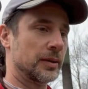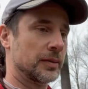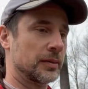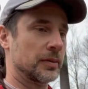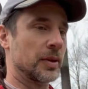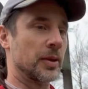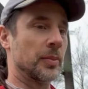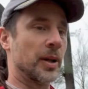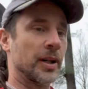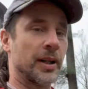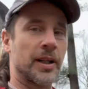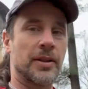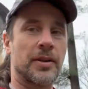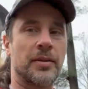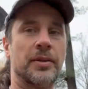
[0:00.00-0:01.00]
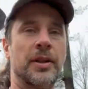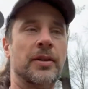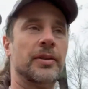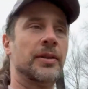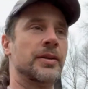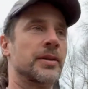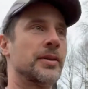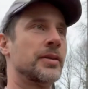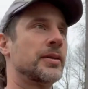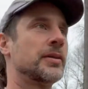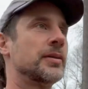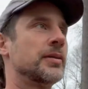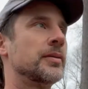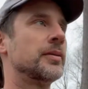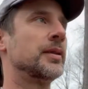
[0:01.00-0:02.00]
Well, the park has 3 units.
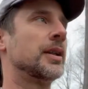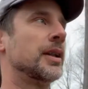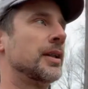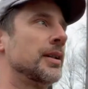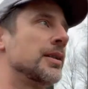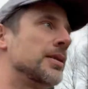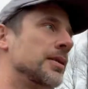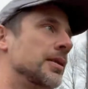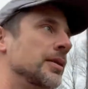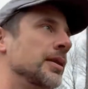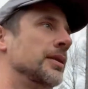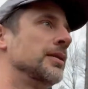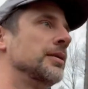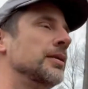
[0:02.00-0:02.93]
This unit,